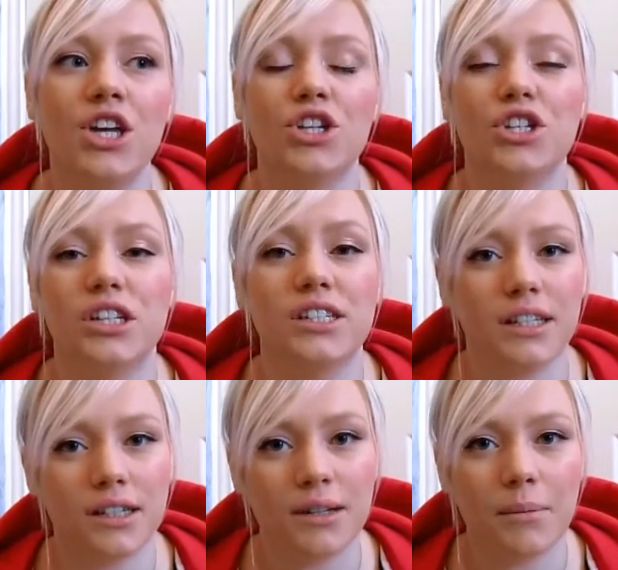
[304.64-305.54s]
she
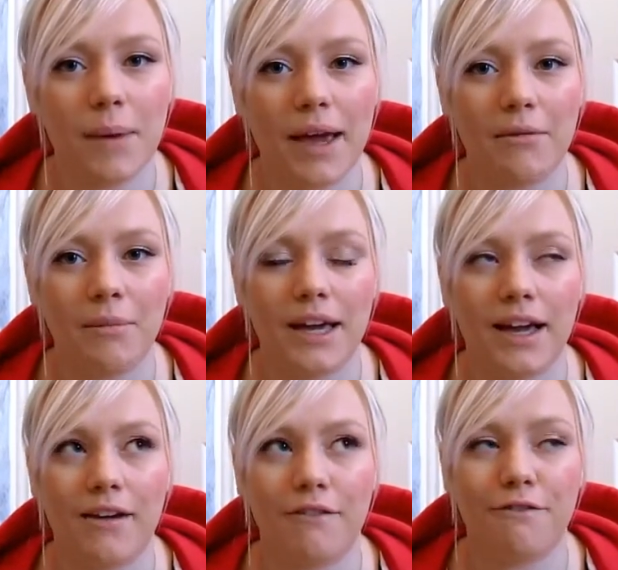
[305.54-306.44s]
didn't make
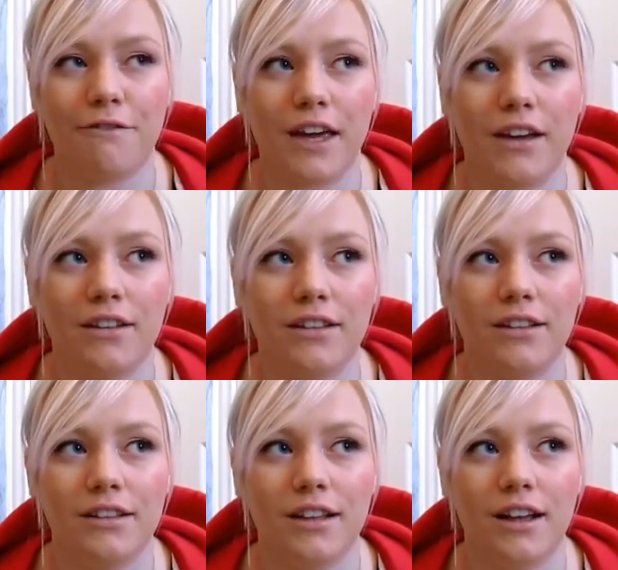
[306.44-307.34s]
me
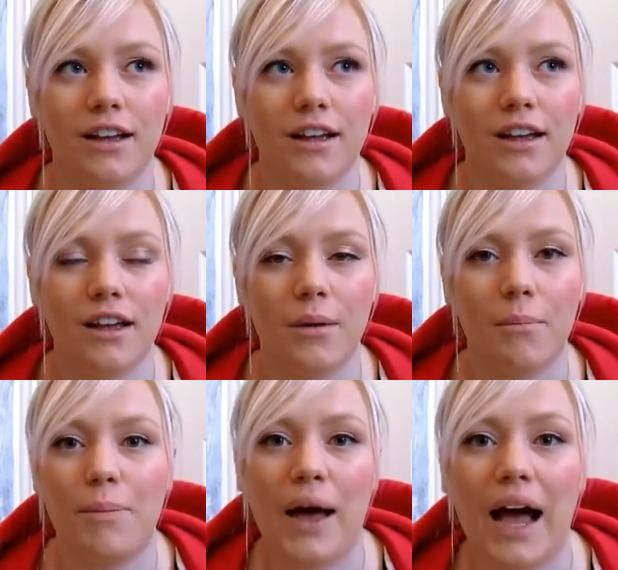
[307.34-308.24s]
feel
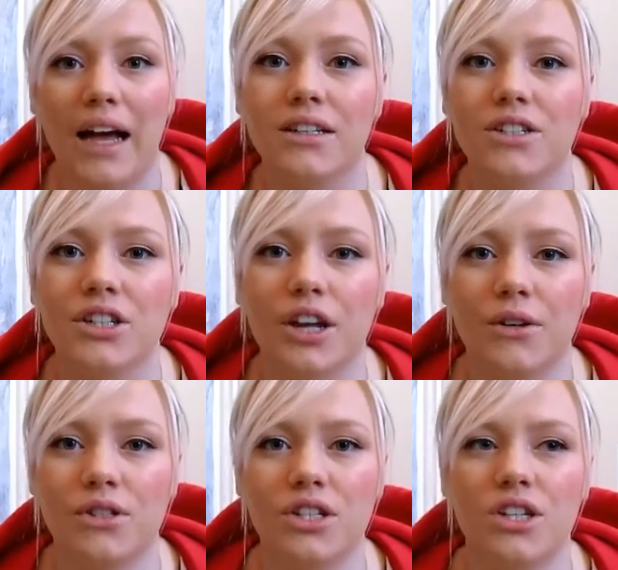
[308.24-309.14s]
bad. You
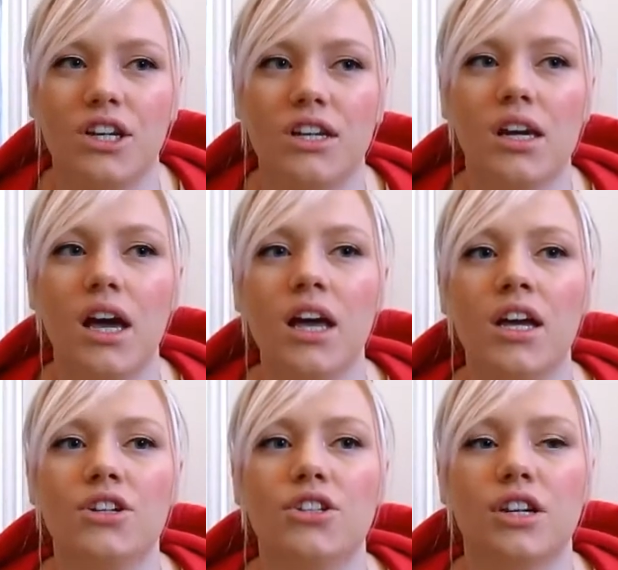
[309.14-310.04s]
know, she
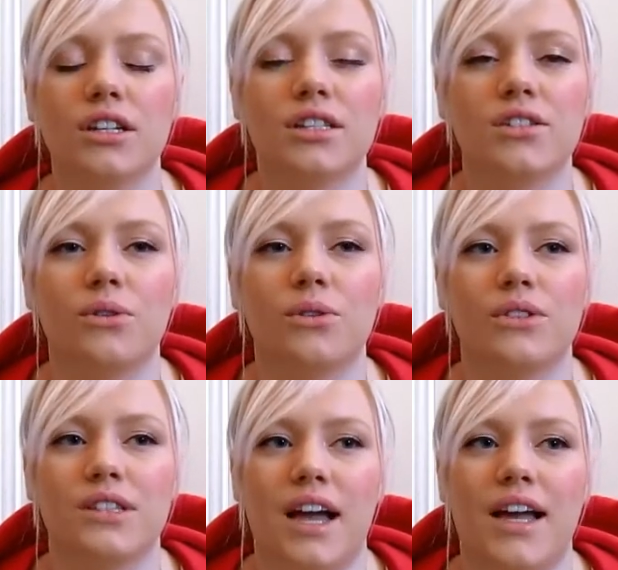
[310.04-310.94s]
just sort of
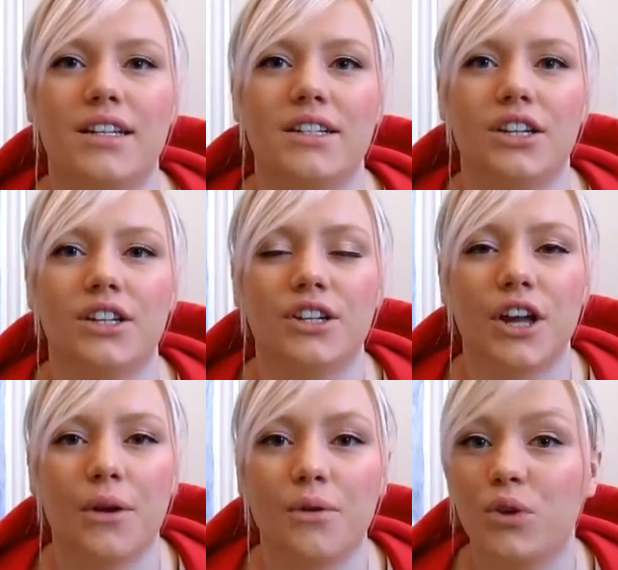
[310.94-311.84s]
said, you
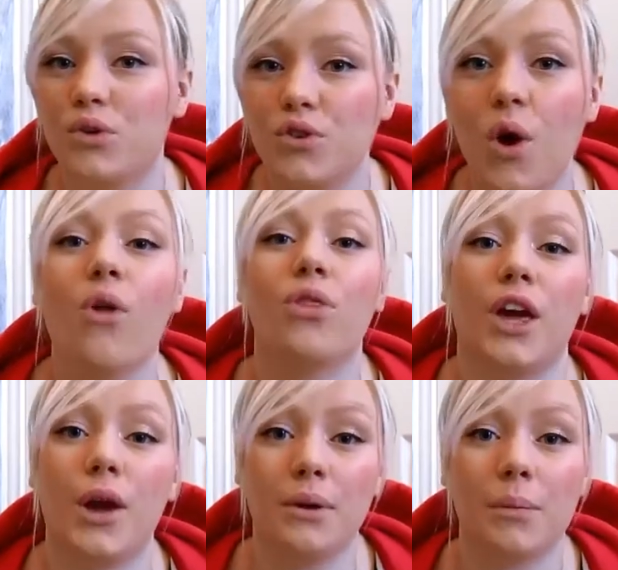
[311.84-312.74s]
know, you're not
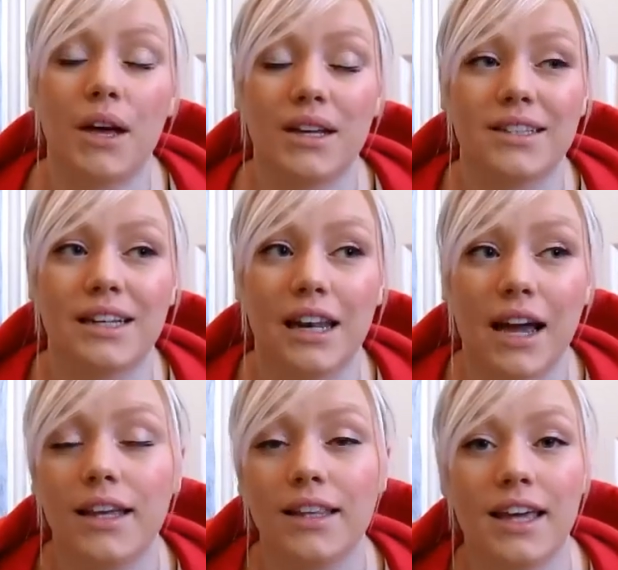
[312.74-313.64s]
the only person
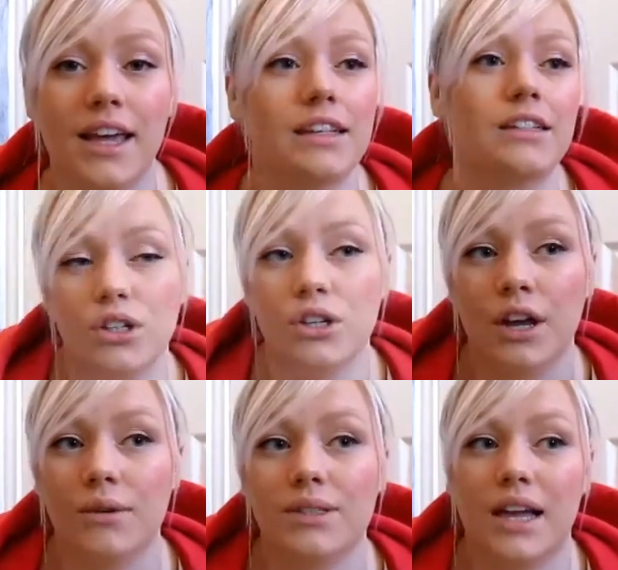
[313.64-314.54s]
like this, you
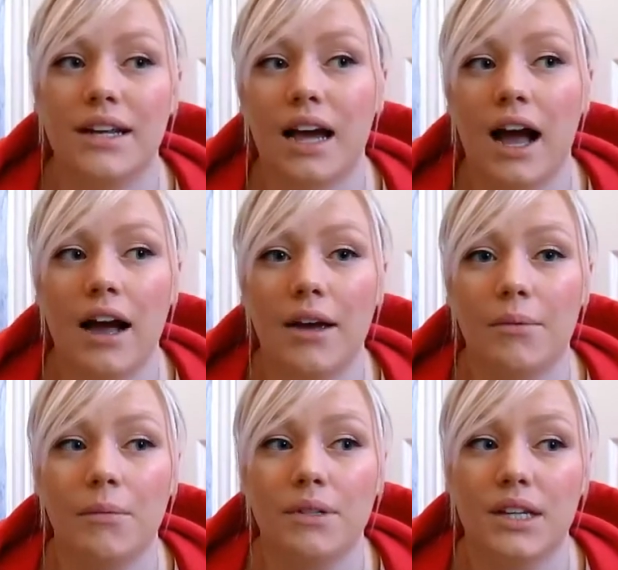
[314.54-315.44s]
know, said
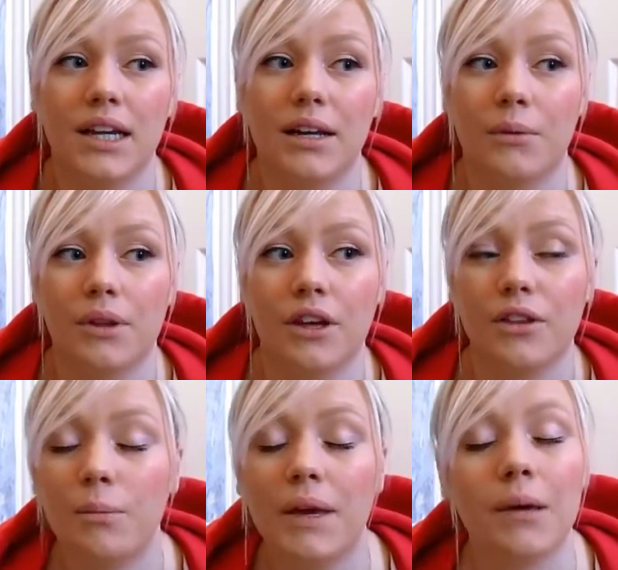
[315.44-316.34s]
I'm dealing with
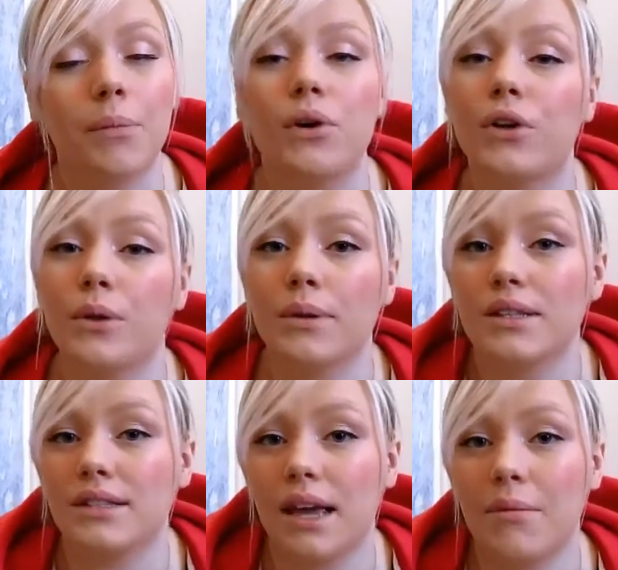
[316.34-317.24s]
other people who are
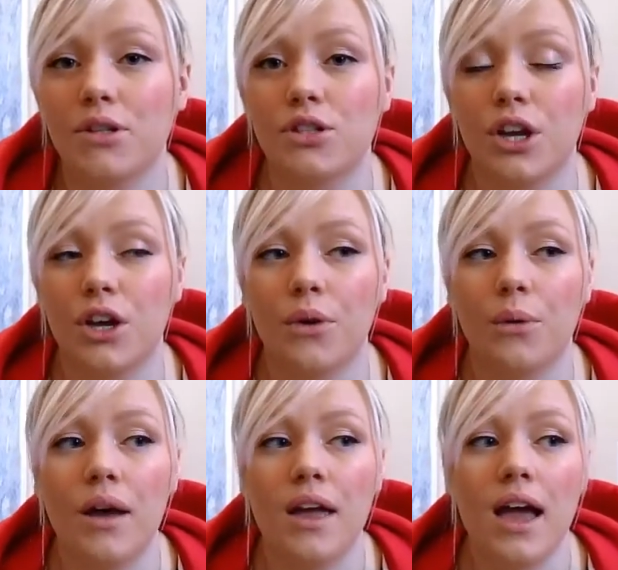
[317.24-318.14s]
the same as
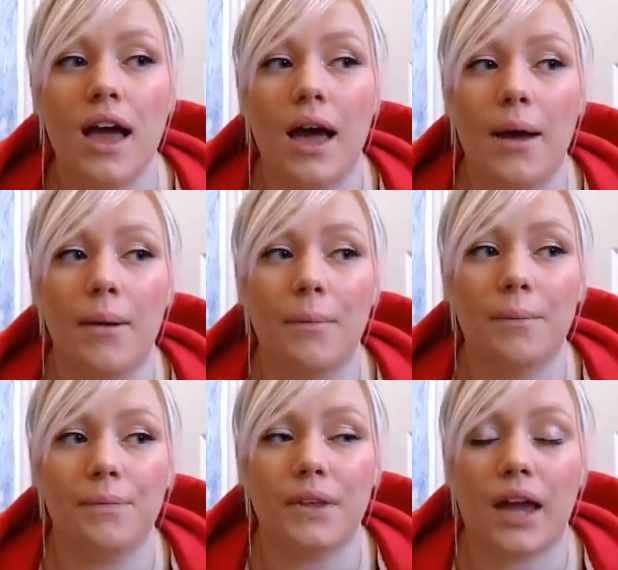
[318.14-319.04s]
you,
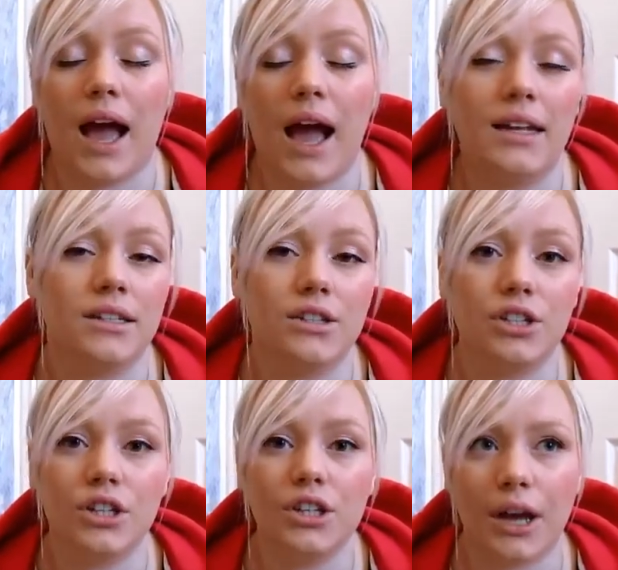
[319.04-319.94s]
and
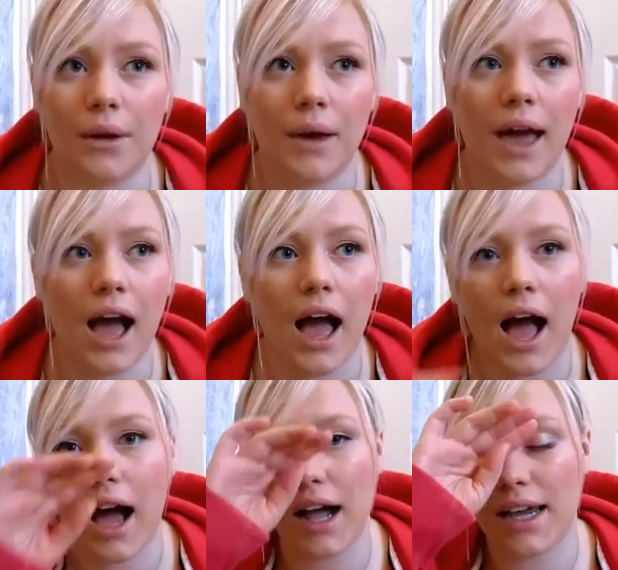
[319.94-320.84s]
you know,
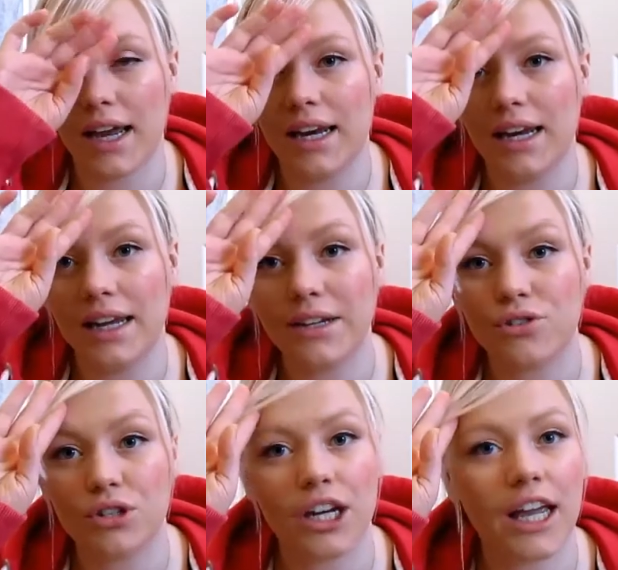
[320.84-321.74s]
I
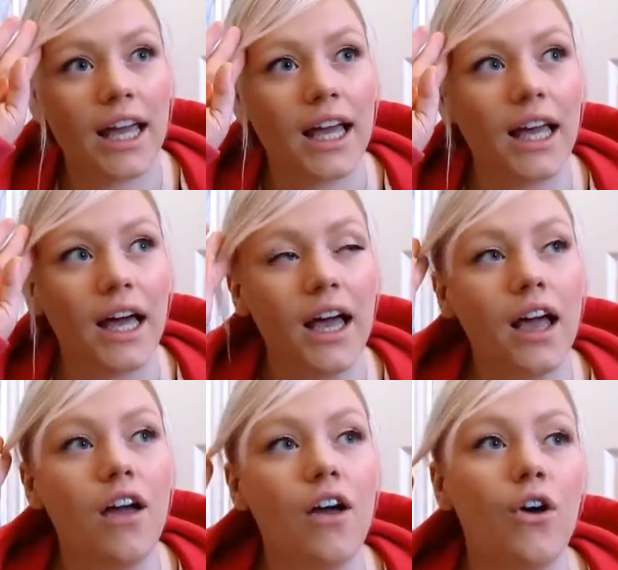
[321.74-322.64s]
literally
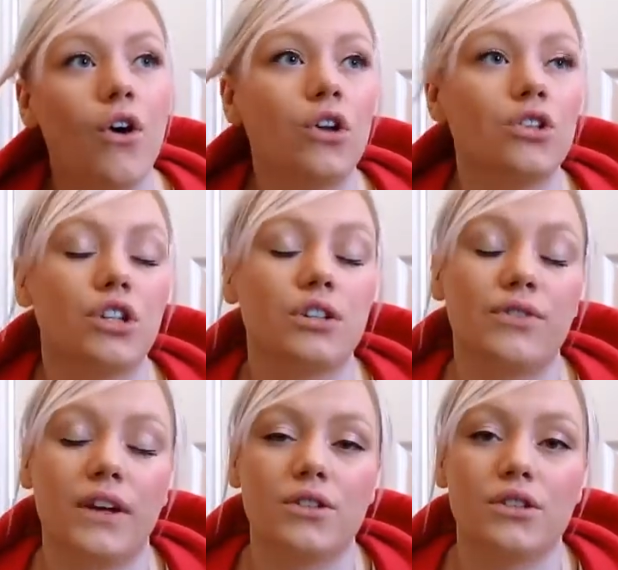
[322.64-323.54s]
just
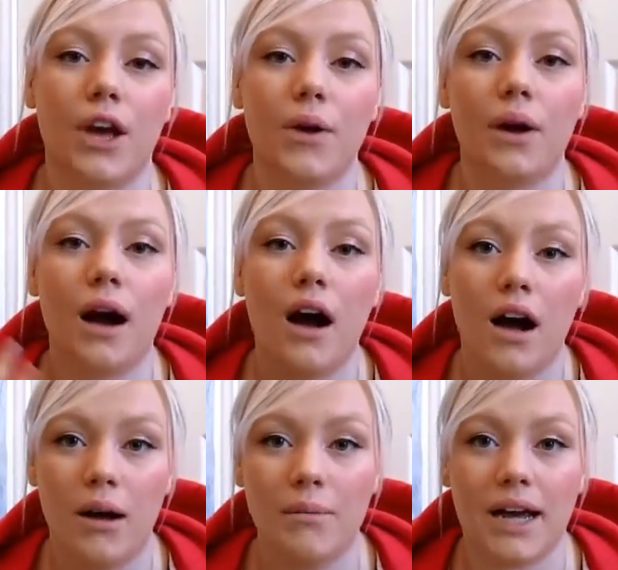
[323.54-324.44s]
felt so
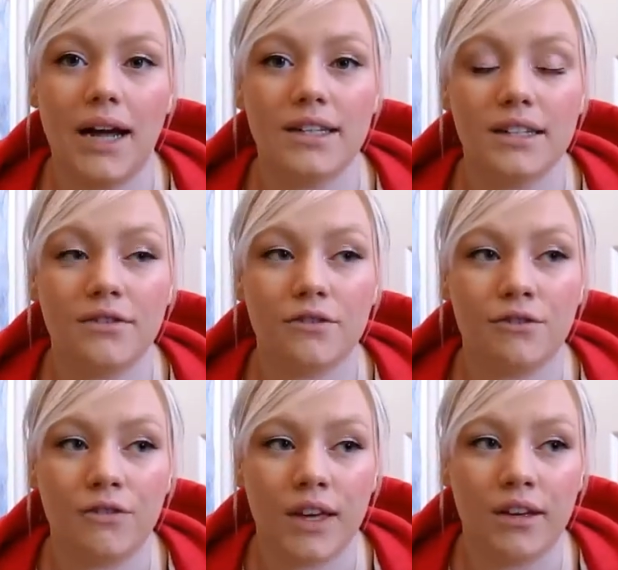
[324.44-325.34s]
calmed. I didn't
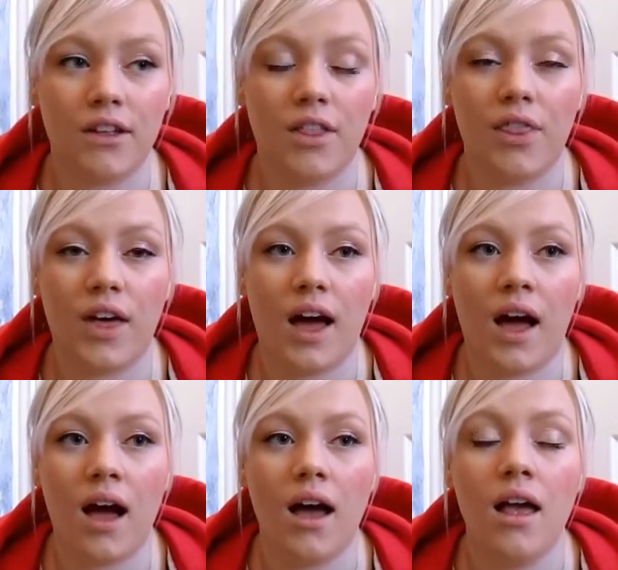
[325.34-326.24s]
feel
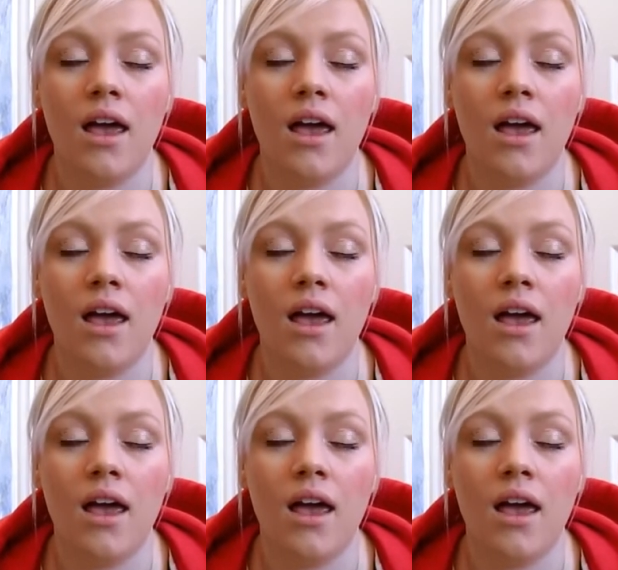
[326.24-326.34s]
that